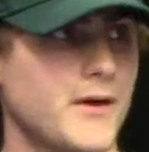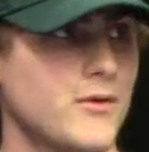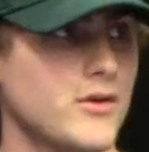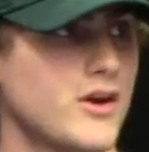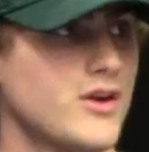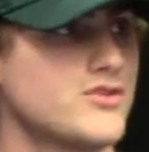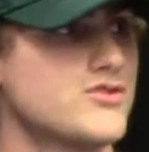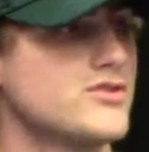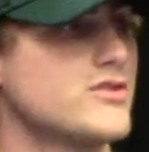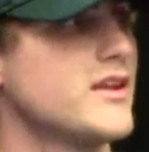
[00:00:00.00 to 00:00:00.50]
I would
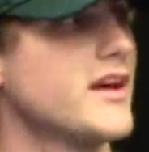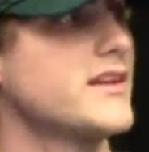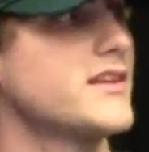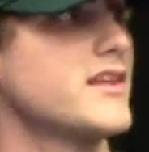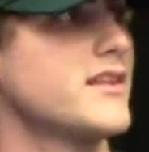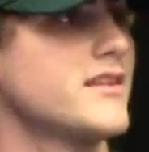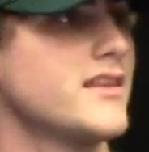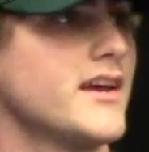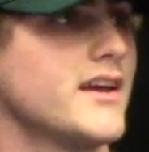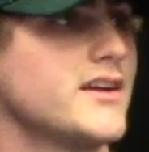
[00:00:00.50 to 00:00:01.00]
also like
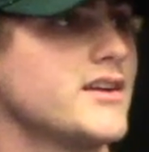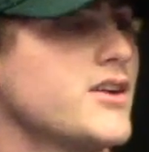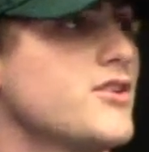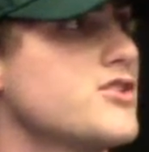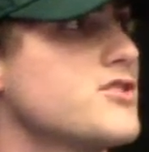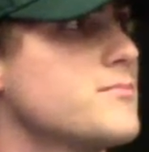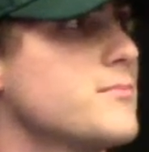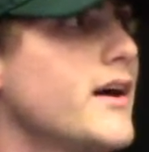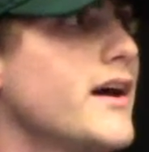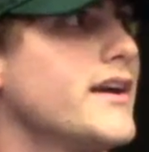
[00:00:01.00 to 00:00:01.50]
to thank
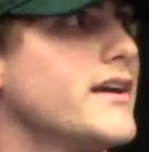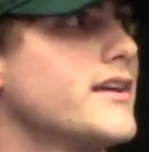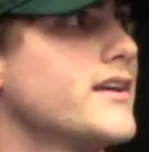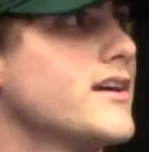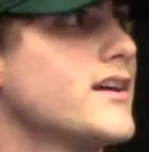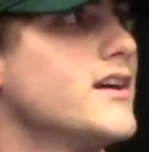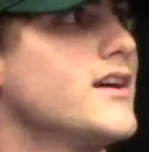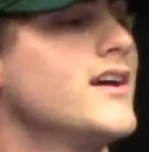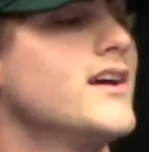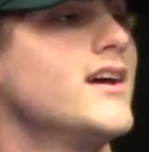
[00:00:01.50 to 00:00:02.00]
Coach Mike.
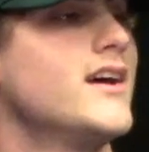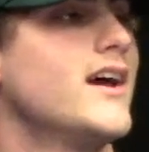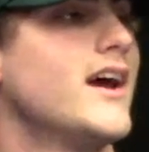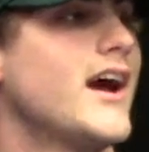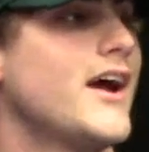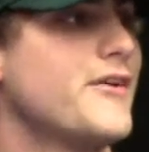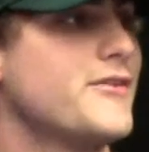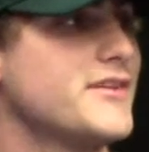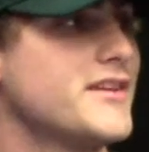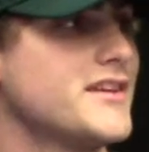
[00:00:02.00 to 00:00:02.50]

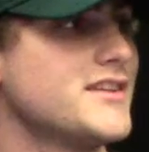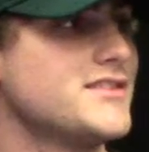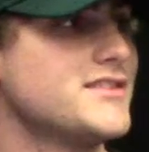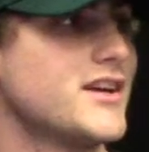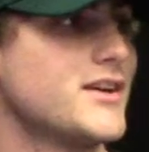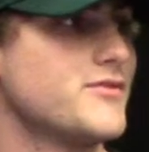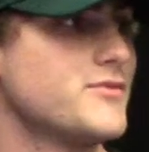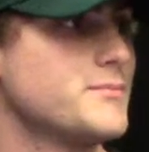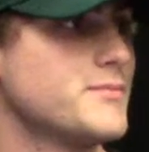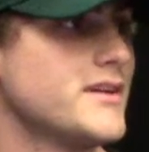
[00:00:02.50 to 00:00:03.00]
Everything he's
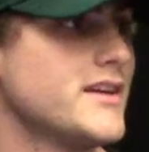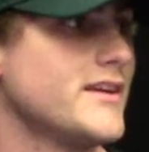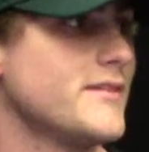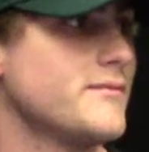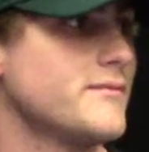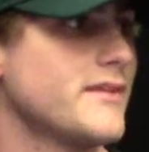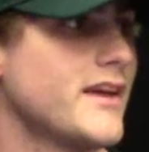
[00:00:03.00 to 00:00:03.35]
done for me,